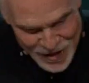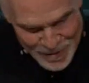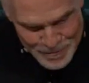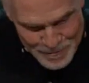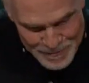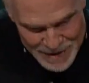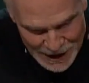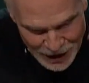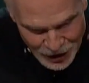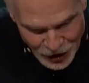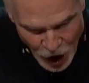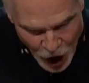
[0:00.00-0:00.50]
the
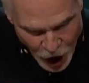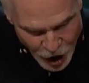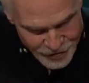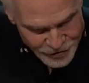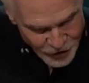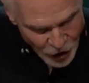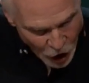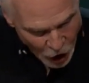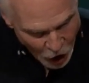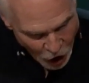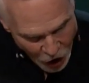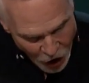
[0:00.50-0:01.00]
middle
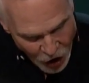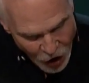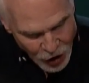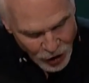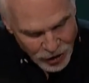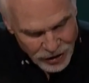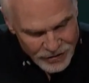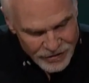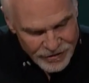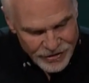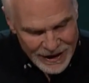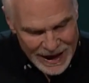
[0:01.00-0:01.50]
of
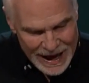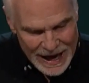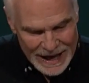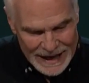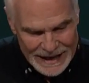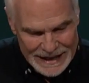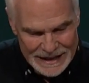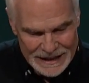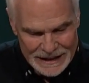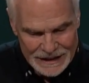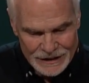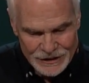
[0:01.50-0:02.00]
all of
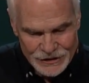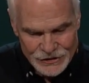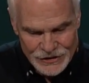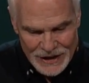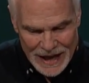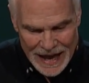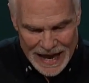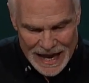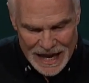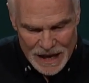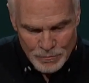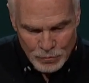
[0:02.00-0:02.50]
that, he is
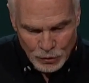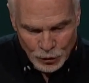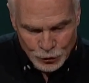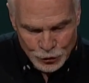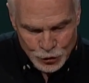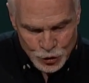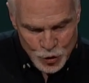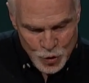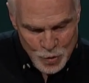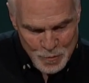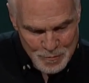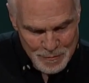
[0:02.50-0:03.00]
able
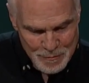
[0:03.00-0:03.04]
to